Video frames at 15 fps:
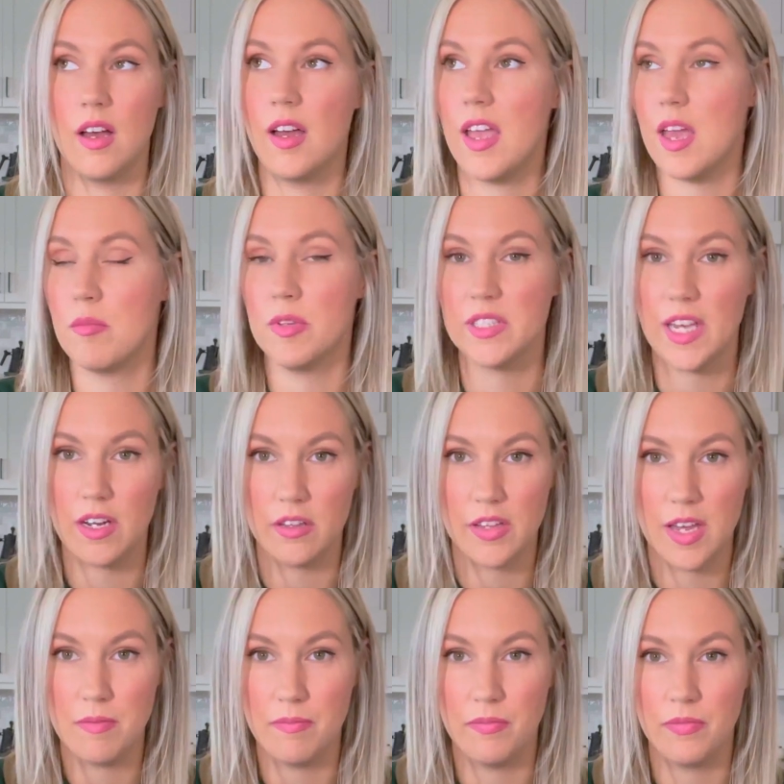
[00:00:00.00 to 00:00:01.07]
Ambleside
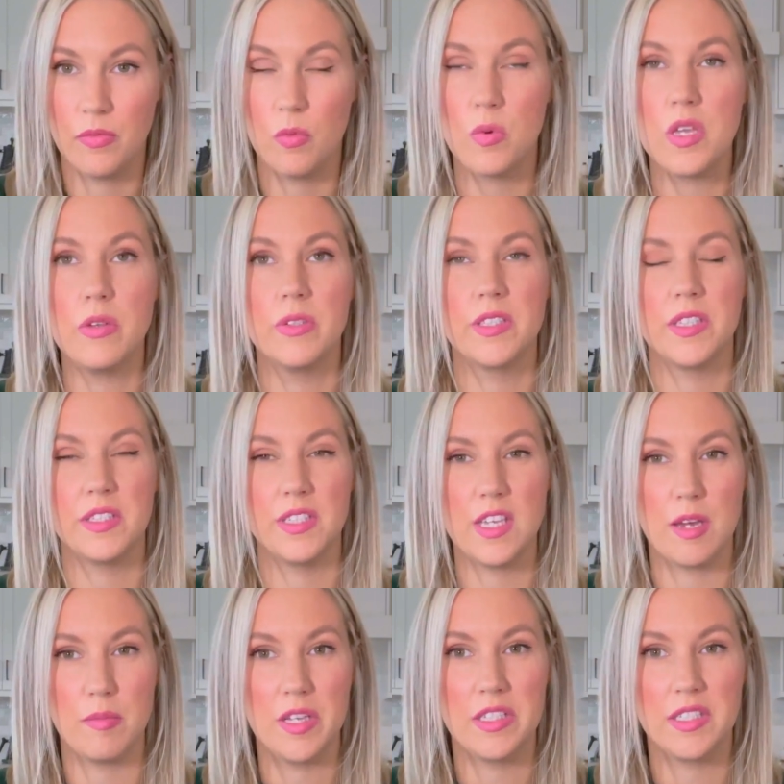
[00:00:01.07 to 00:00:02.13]
Online. We use the
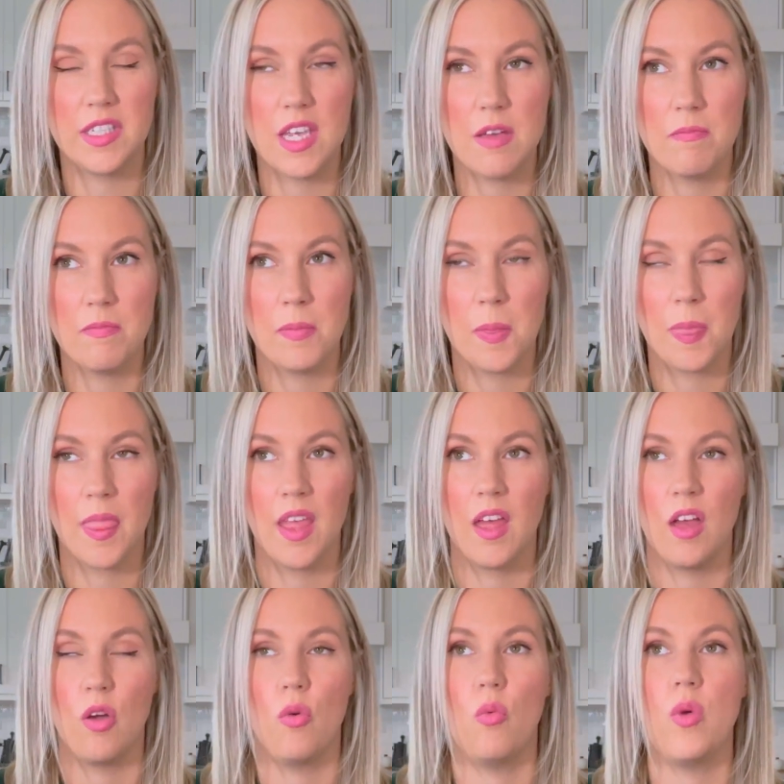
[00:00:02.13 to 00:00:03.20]
CMEC.
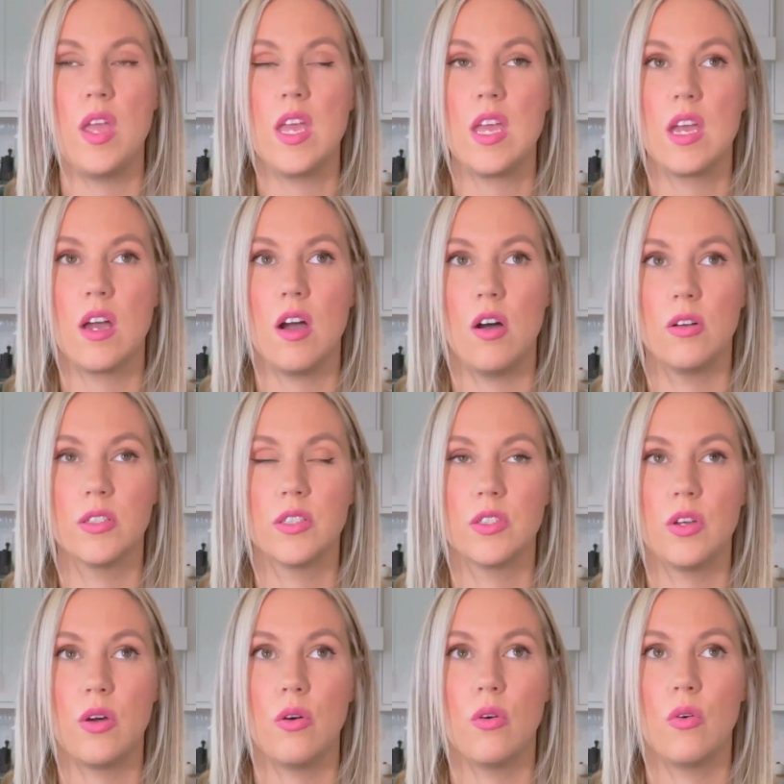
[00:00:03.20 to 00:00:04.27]
We
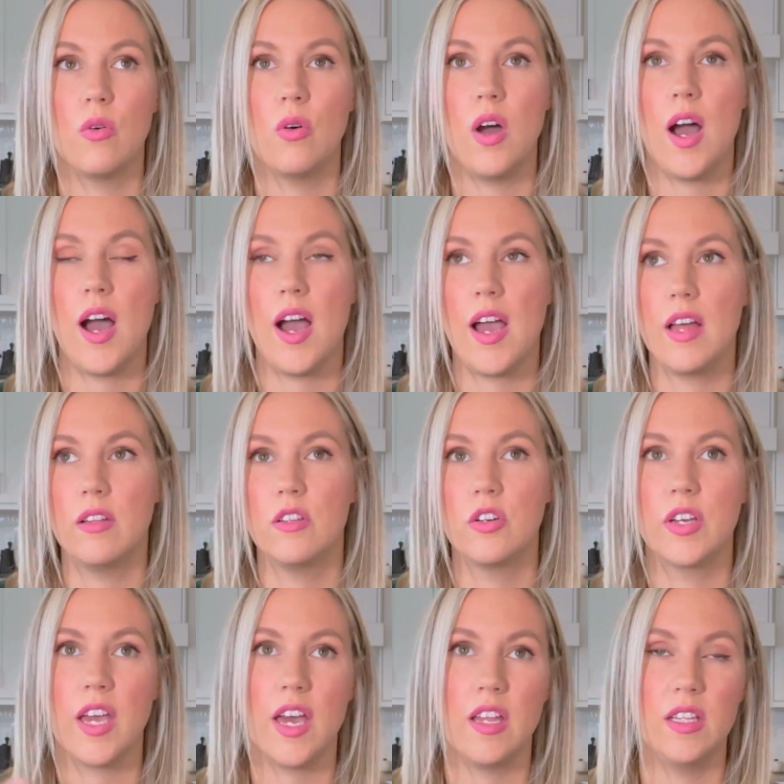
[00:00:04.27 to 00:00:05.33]
also, I
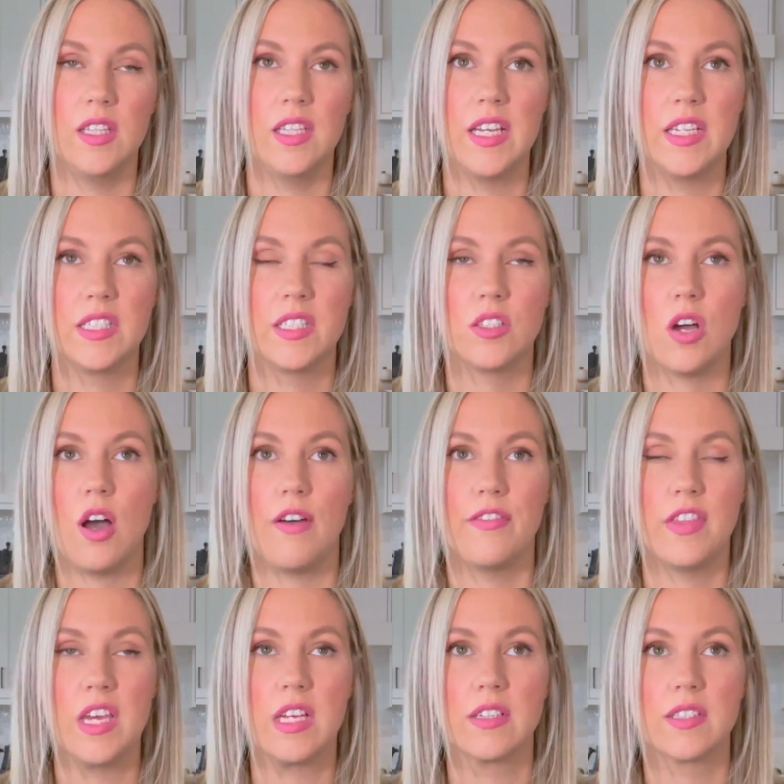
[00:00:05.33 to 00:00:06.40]
look at lists
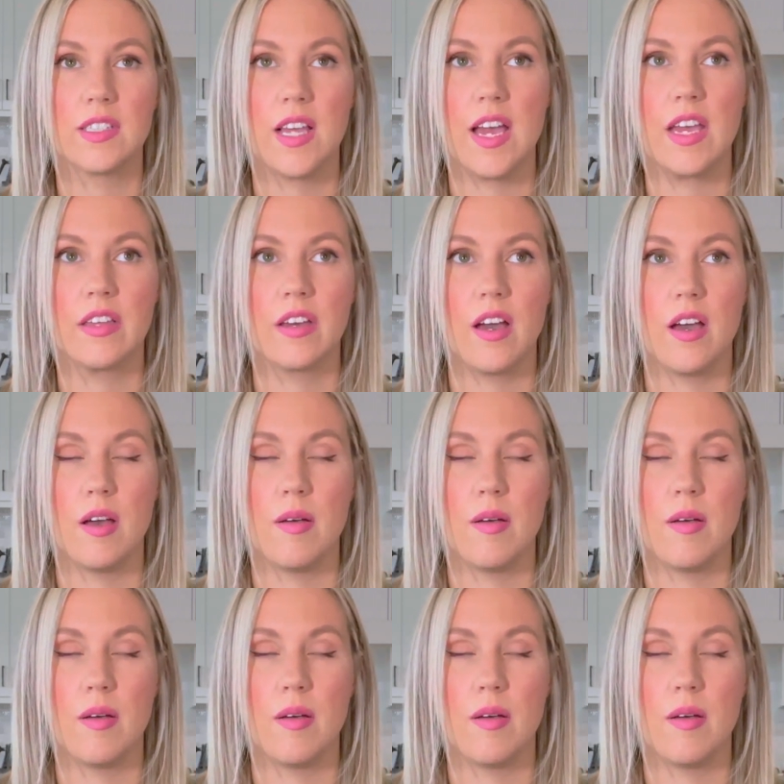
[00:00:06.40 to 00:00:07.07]
off things like